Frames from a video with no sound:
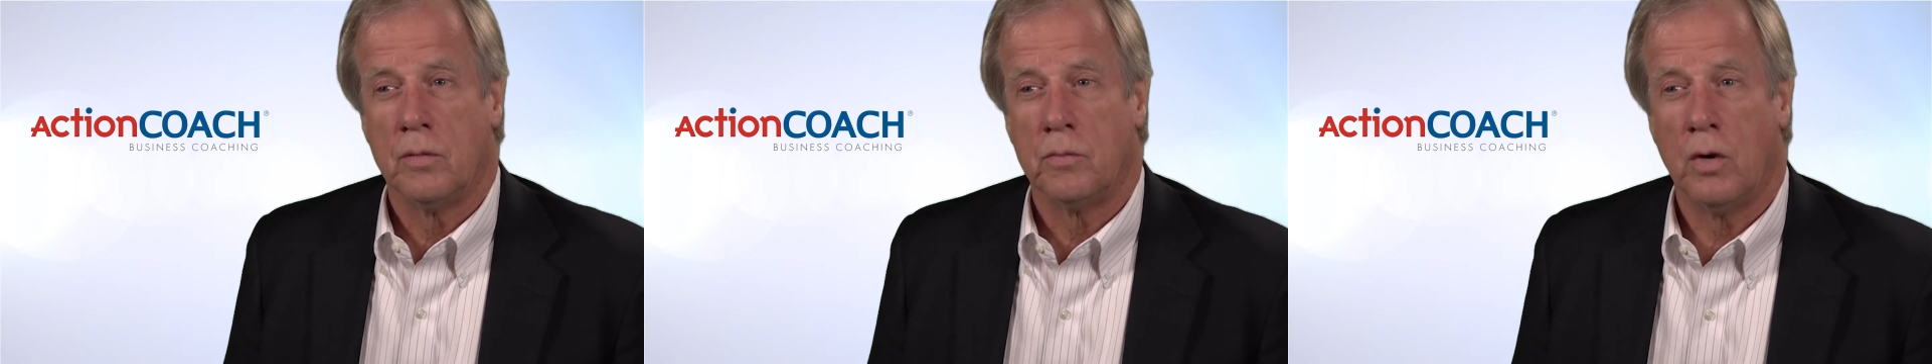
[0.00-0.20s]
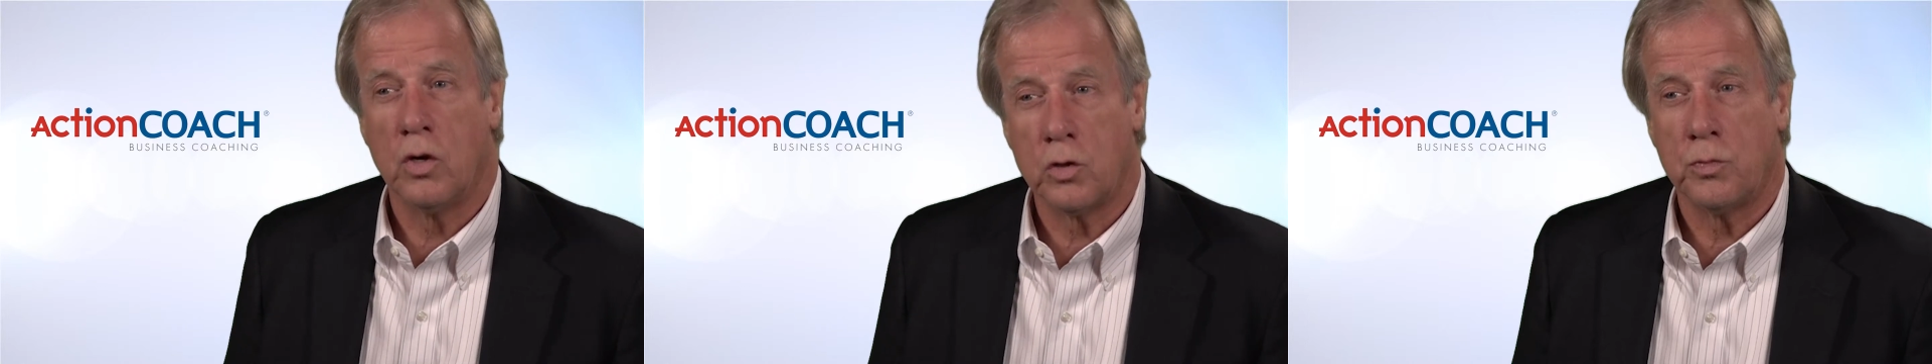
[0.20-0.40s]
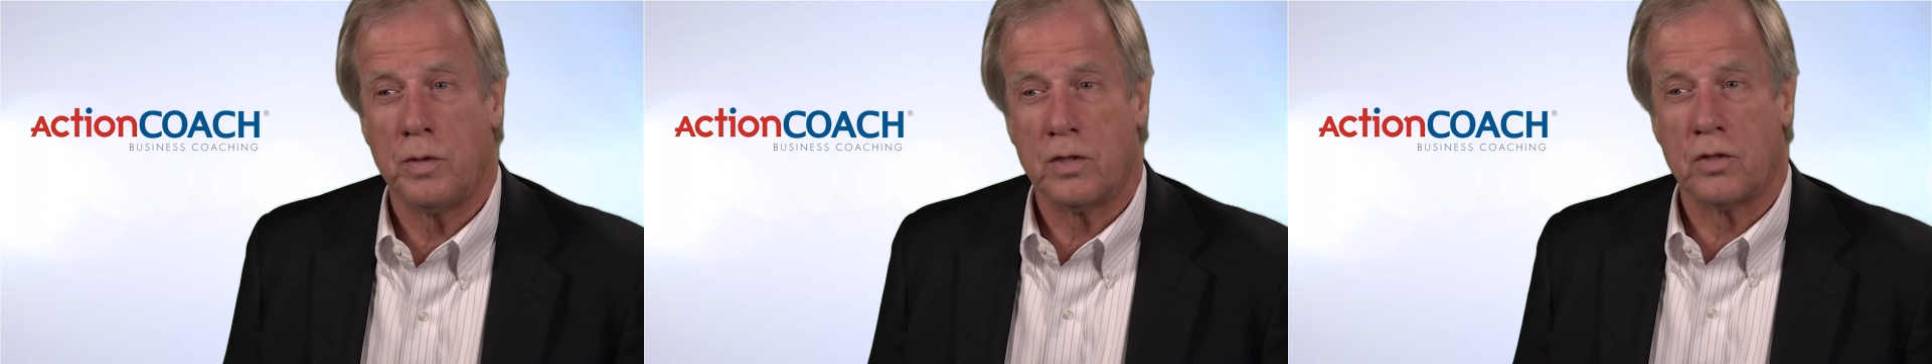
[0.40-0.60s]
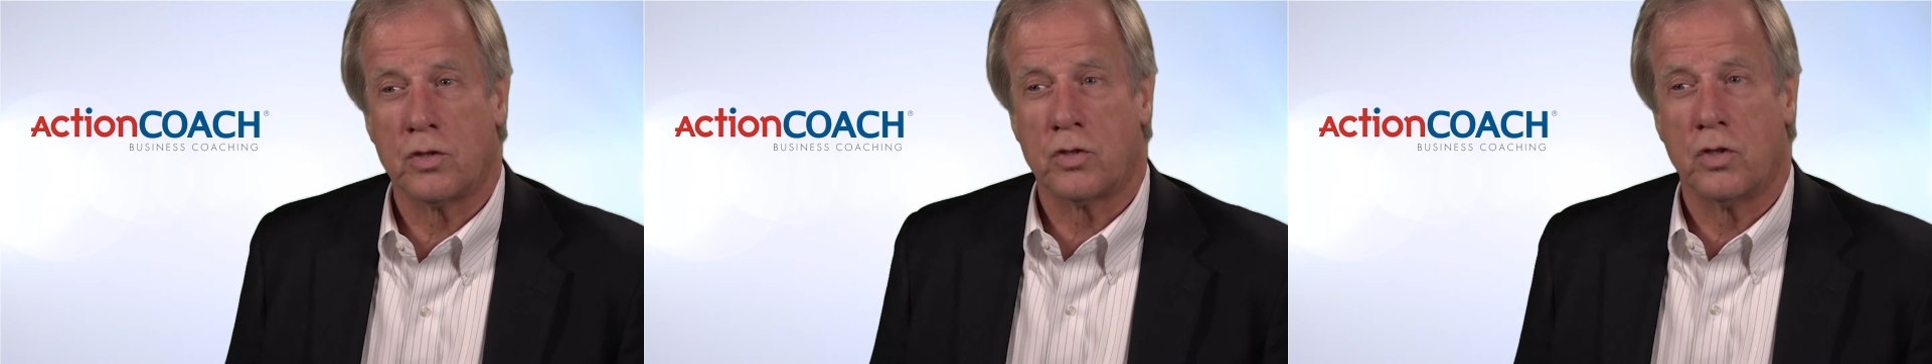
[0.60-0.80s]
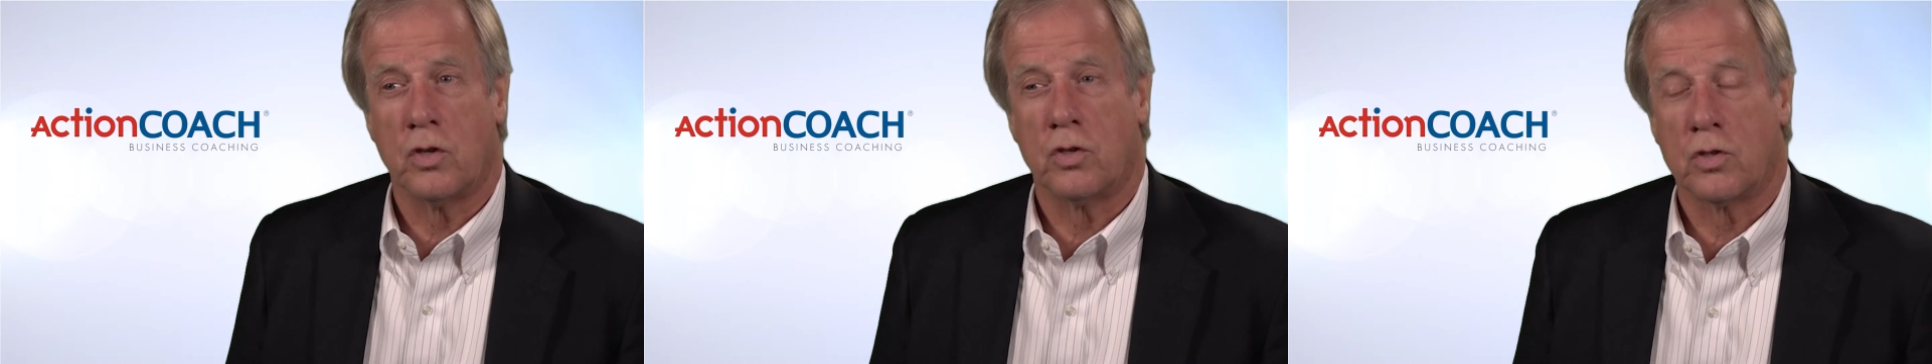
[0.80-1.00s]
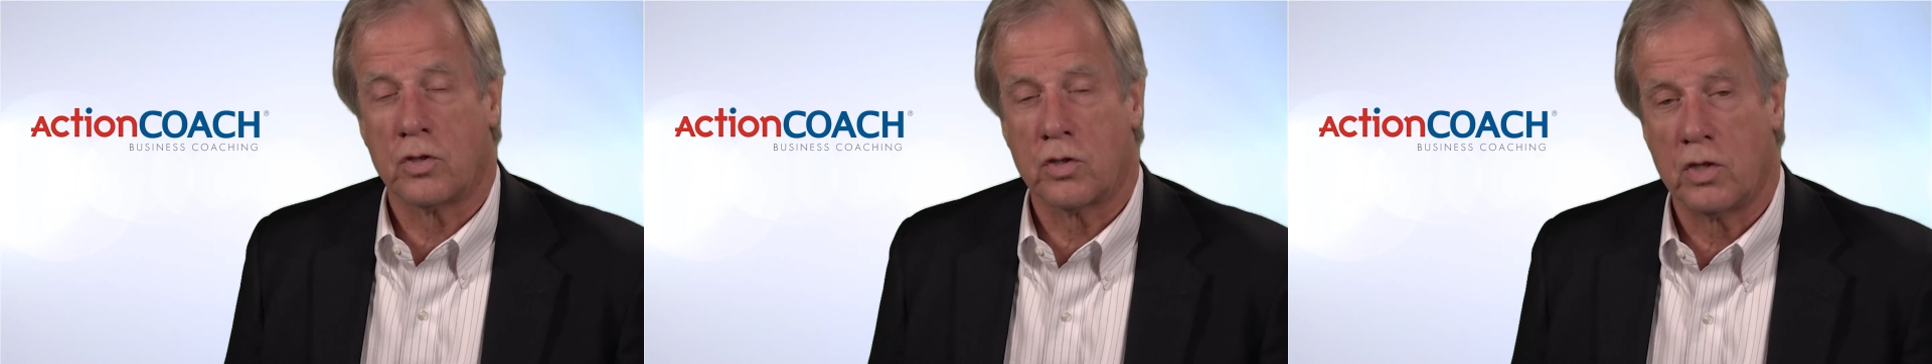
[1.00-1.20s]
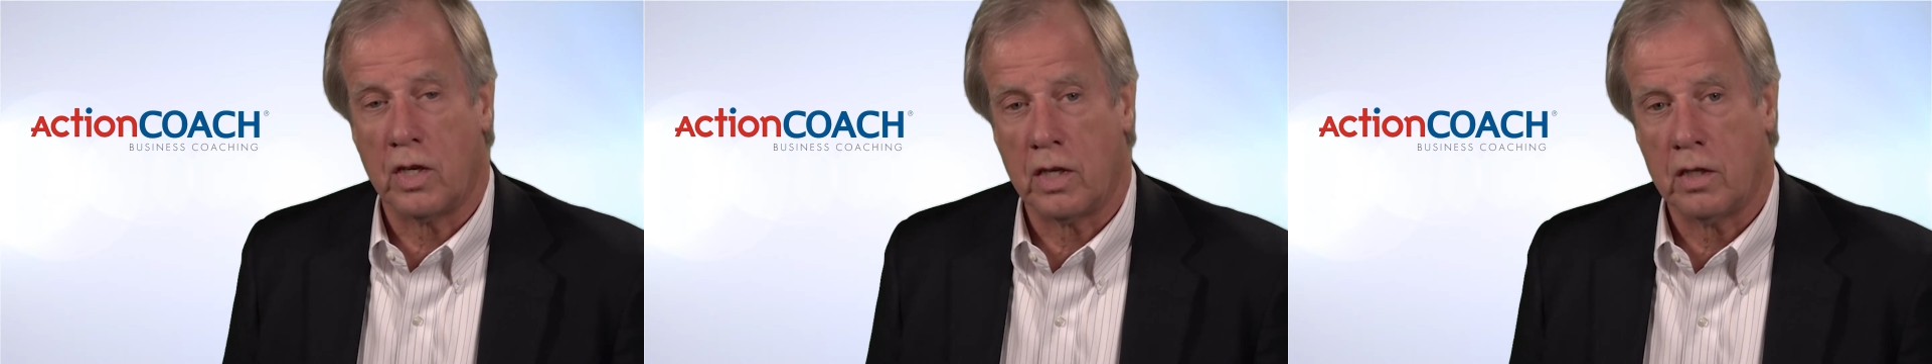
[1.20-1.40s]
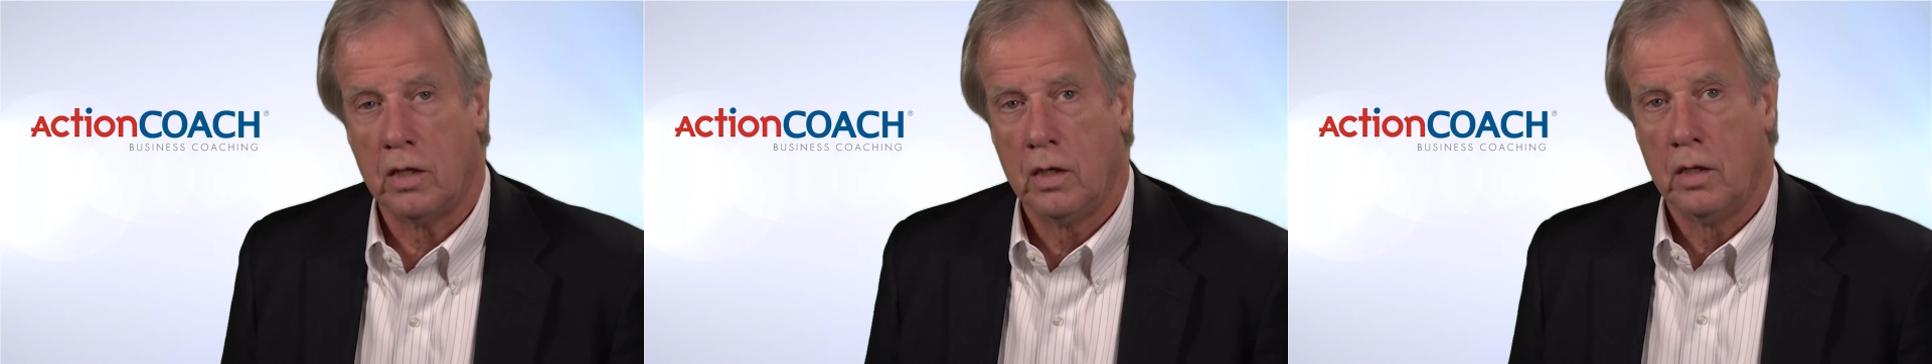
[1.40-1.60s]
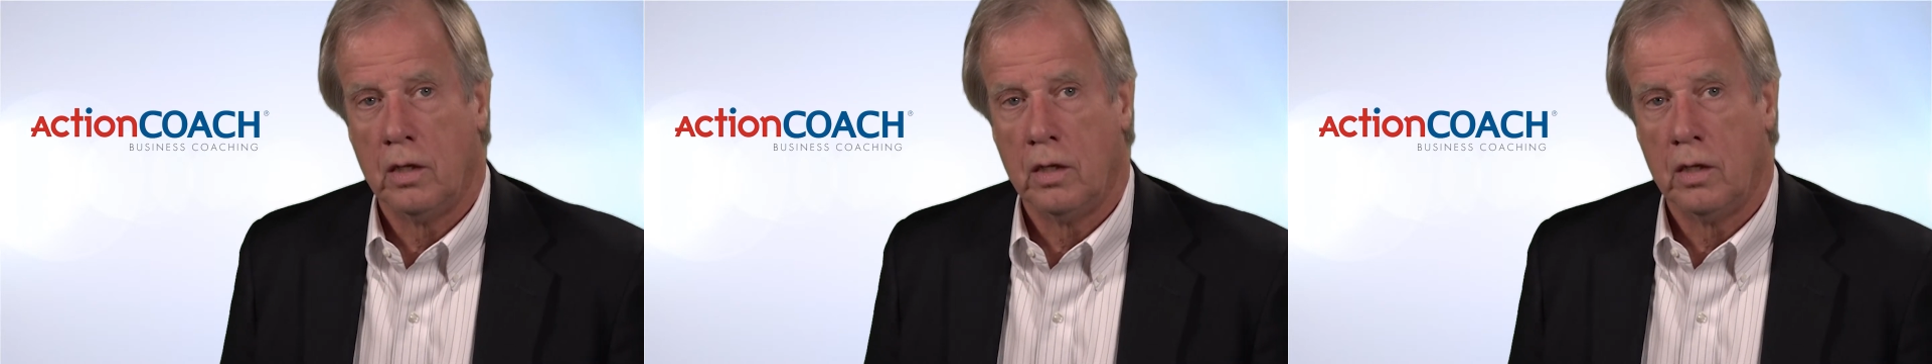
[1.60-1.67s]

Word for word: most business owners think